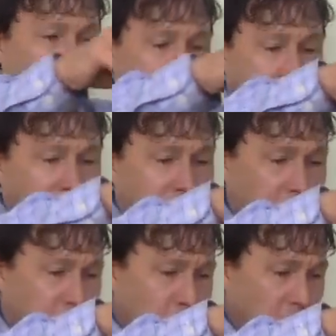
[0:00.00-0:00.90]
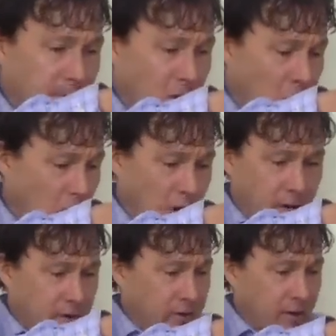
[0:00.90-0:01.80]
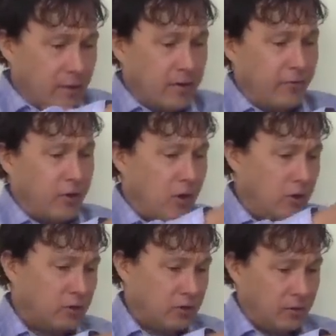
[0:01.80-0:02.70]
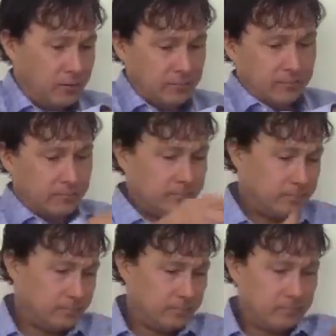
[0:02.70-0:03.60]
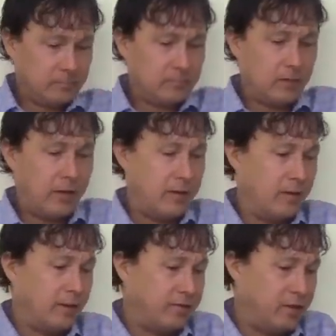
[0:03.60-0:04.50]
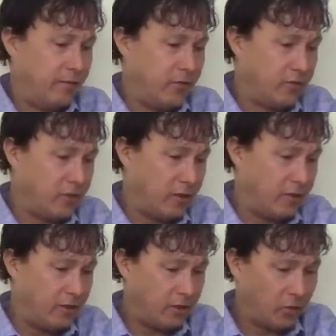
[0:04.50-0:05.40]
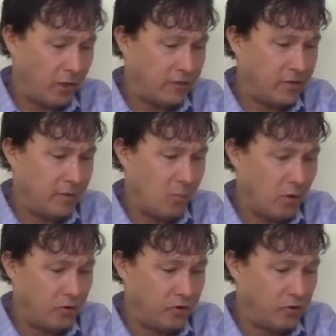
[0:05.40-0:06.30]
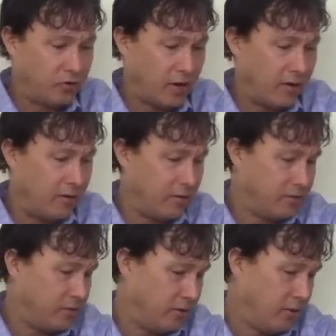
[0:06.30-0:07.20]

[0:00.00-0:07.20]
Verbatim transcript: It can go through a little bit hard and uh, difficult. And uh, let's see if this uh, creates any more juice out of this.